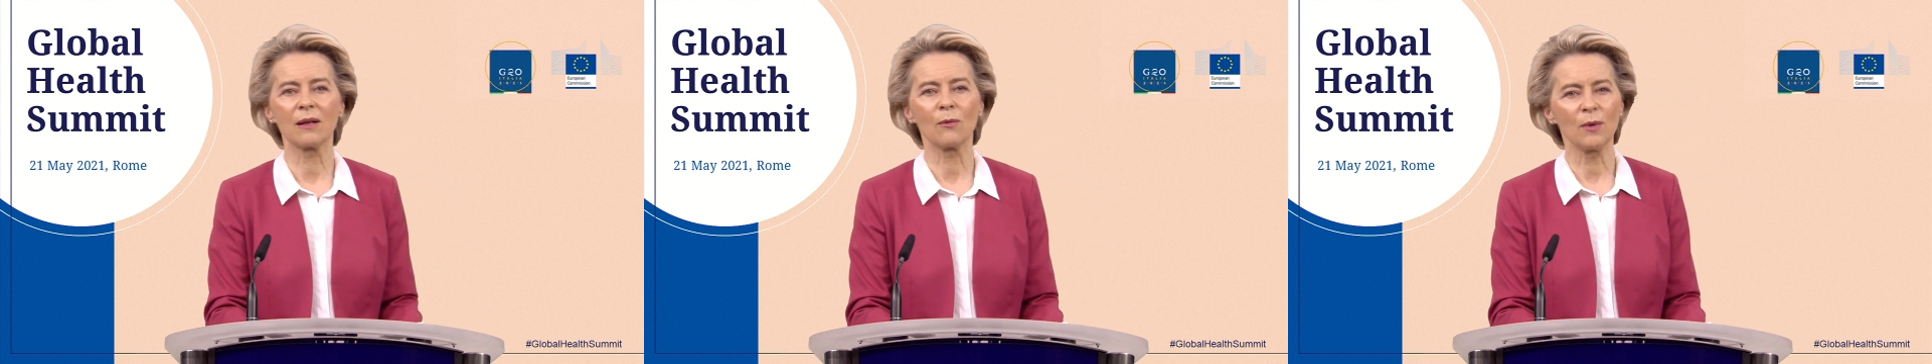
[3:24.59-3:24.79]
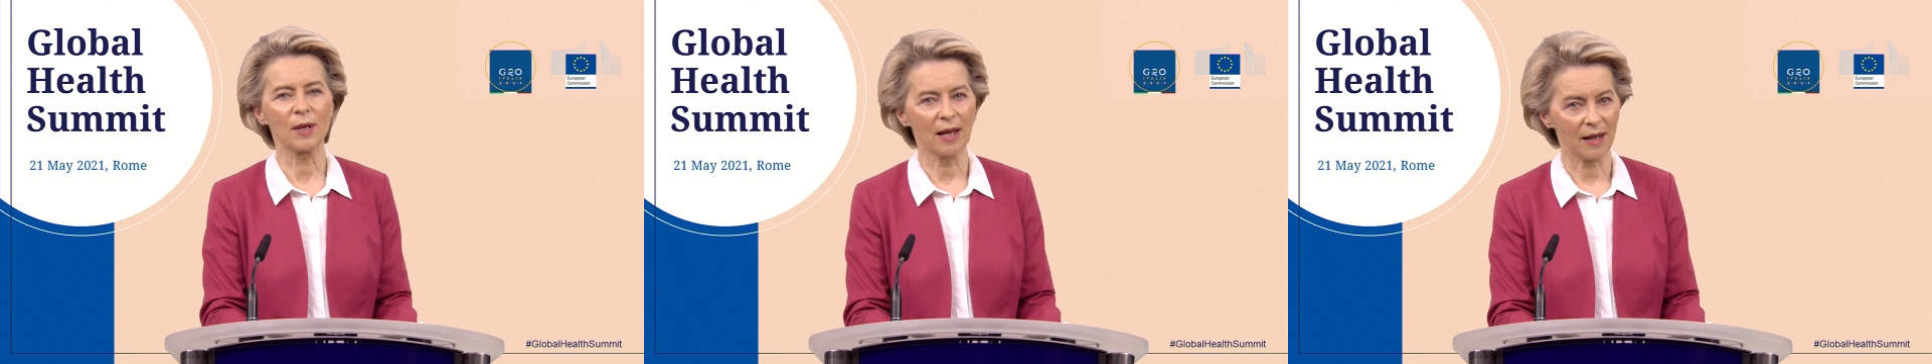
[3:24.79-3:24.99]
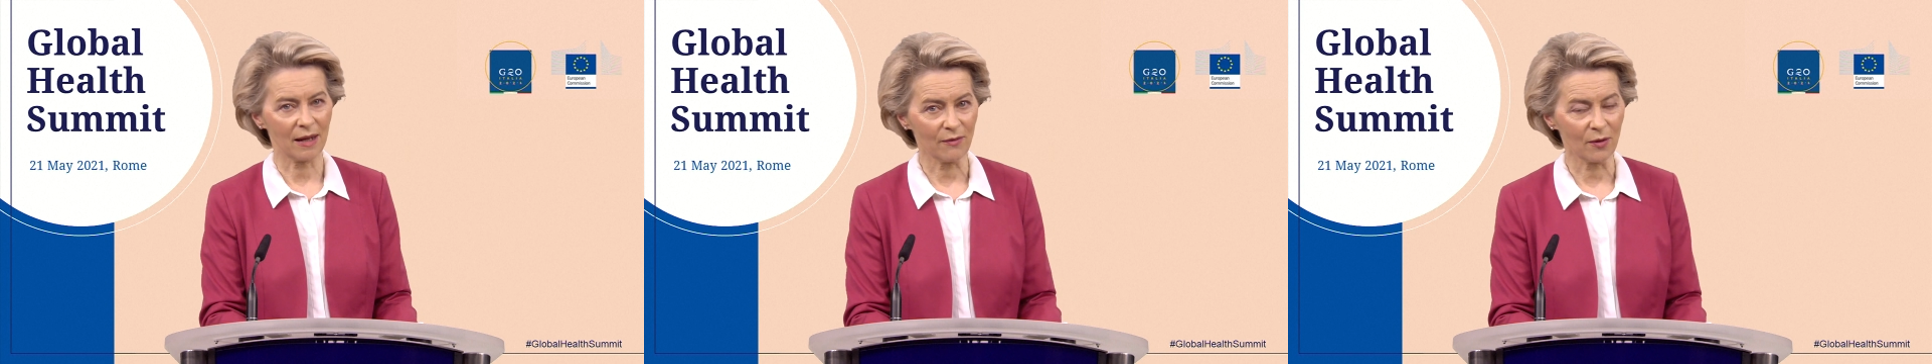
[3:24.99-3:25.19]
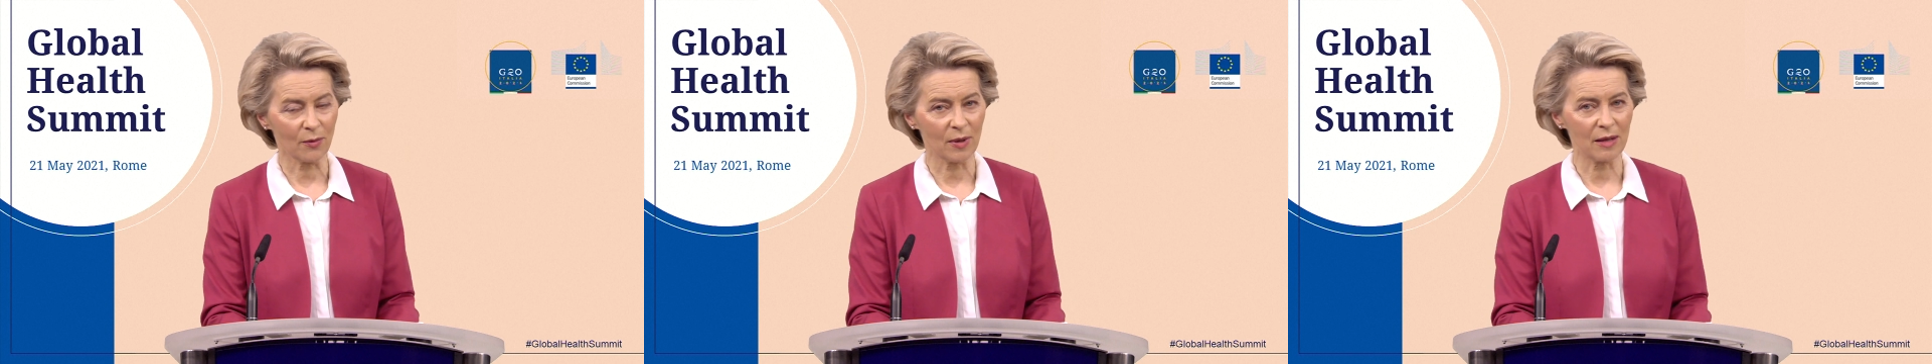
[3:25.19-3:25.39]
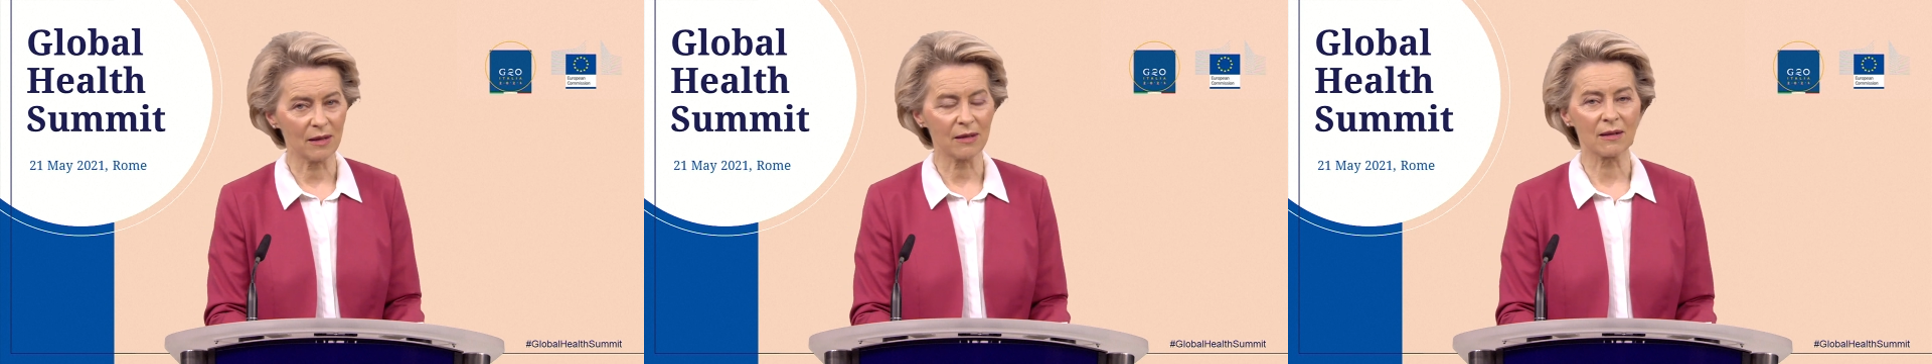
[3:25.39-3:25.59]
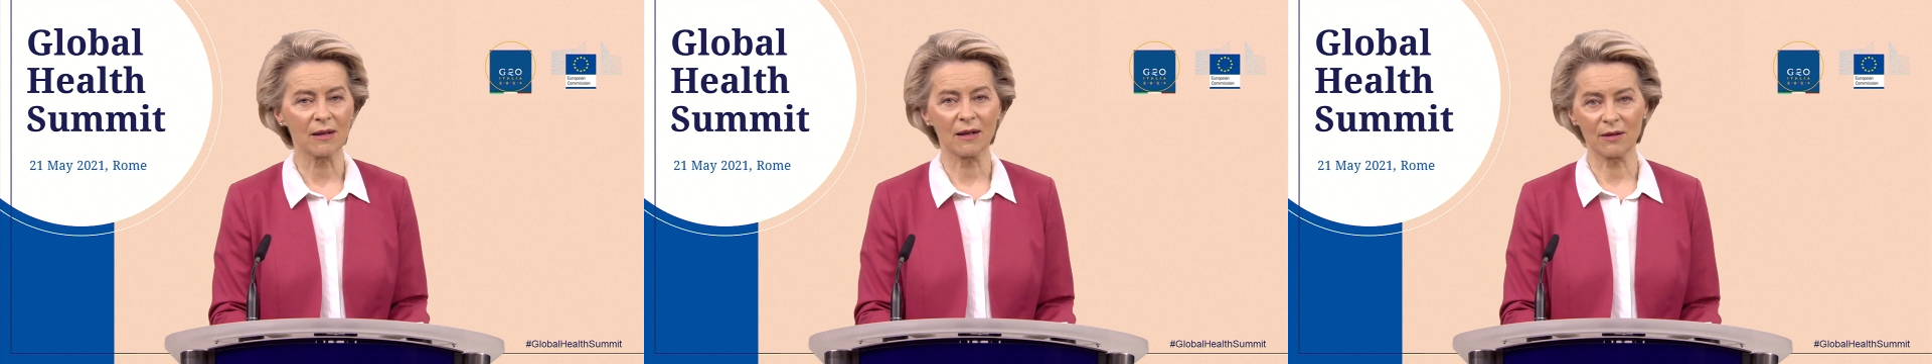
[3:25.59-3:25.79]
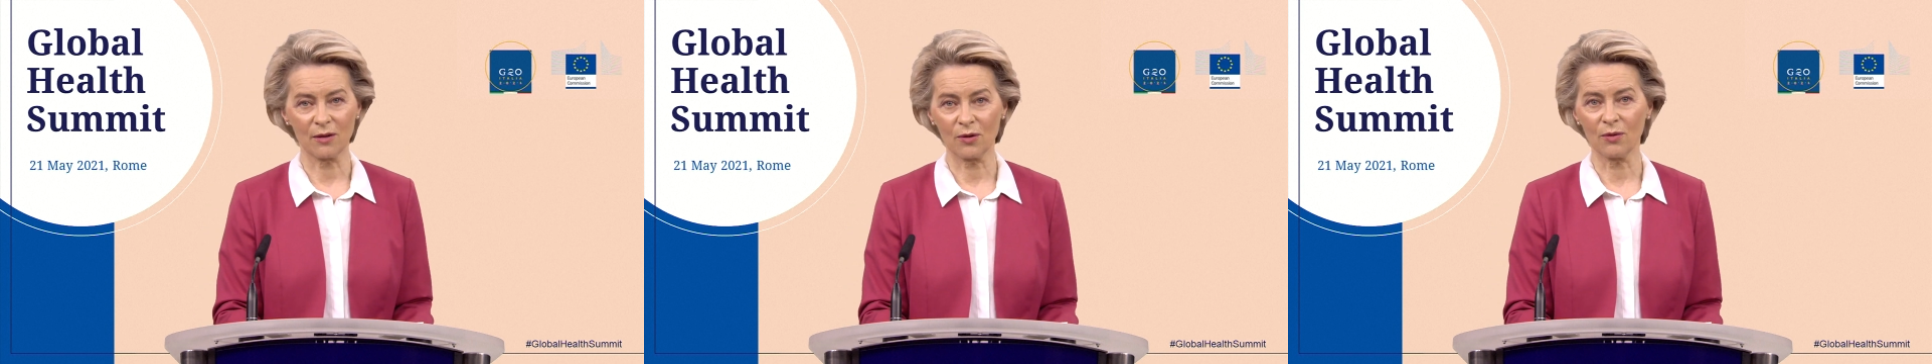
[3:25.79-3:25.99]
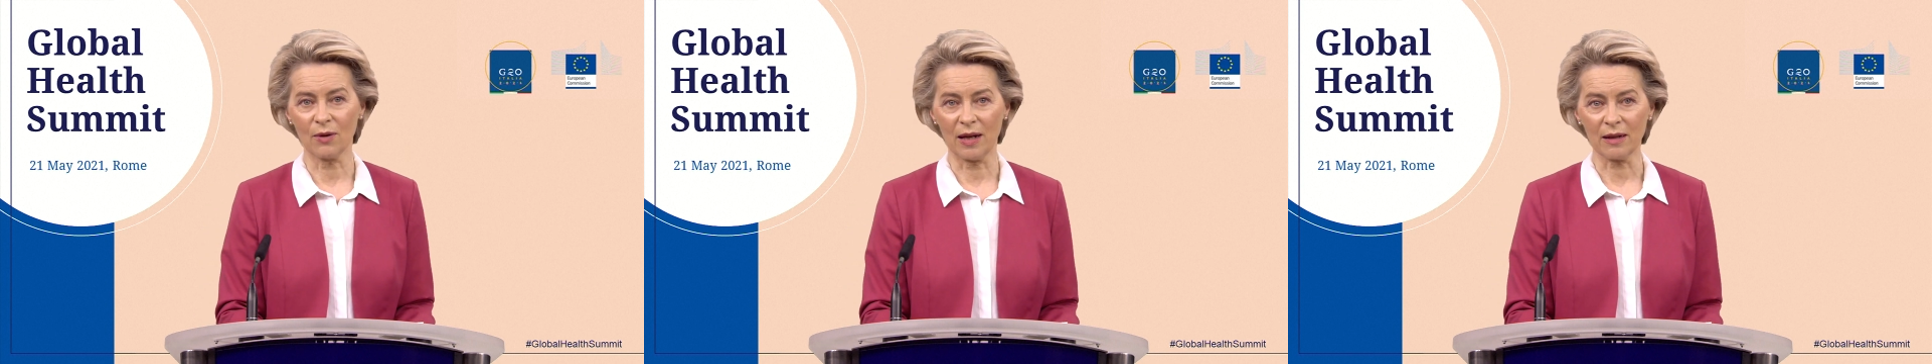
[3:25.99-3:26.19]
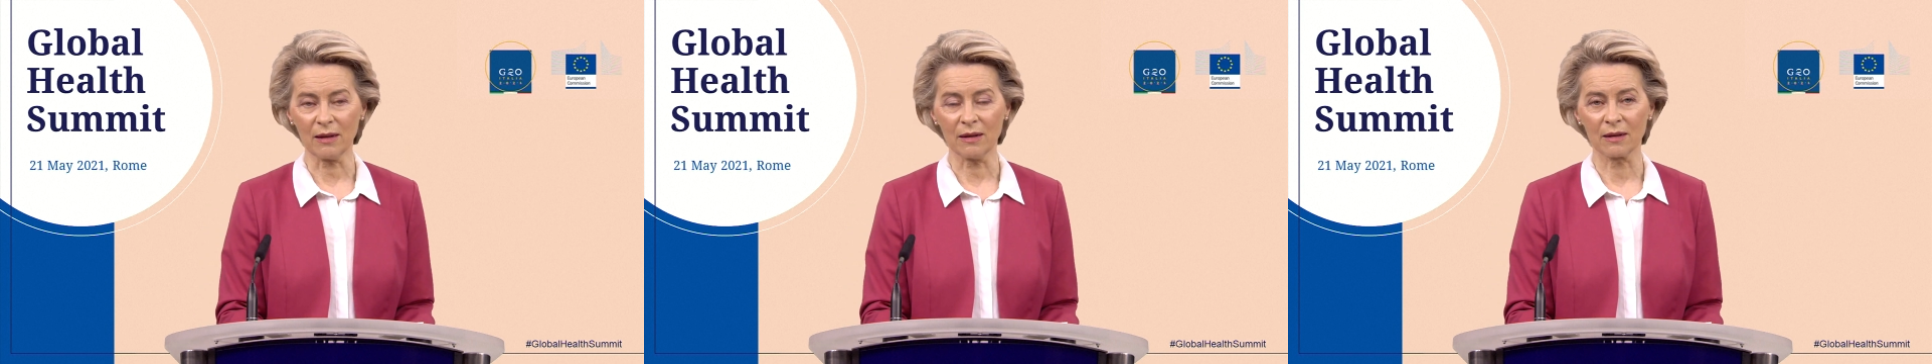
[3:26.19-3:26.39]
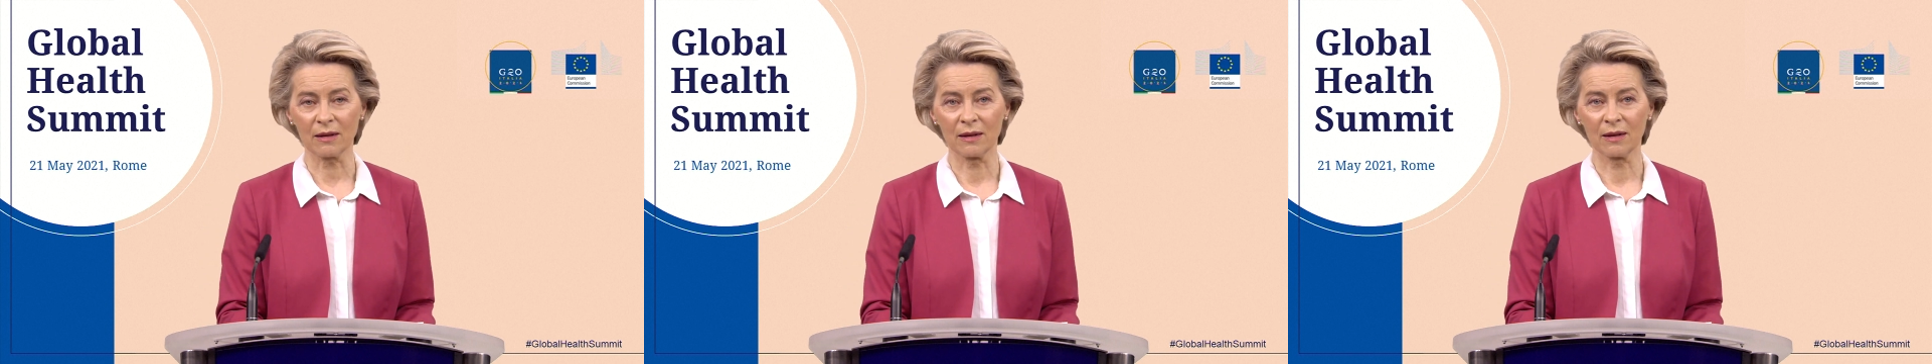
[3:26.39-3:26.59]
we have already started to
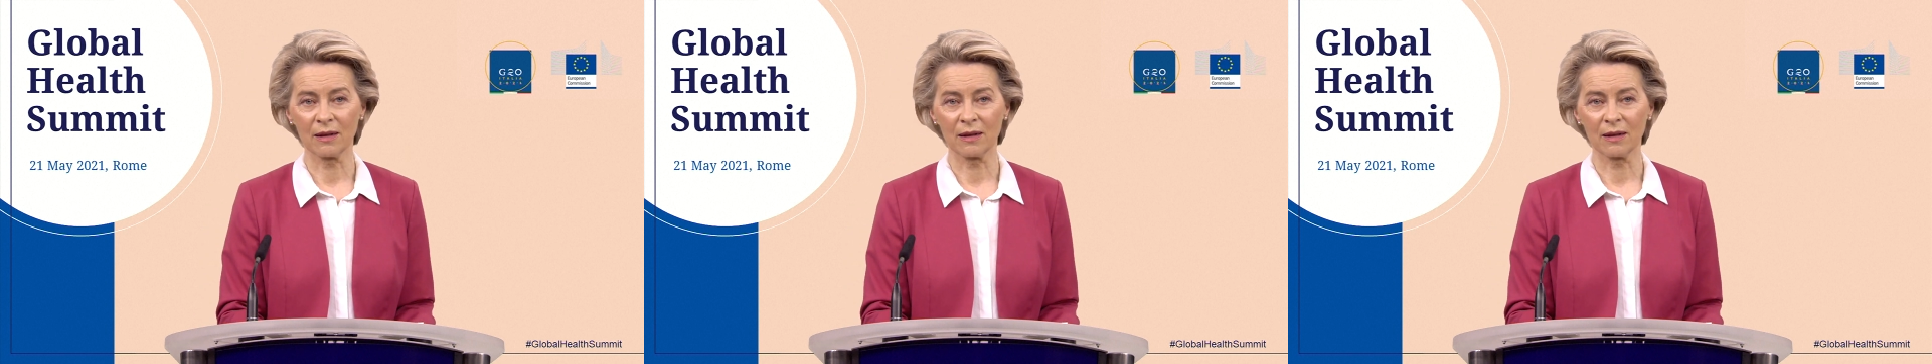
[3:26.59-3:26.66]
act.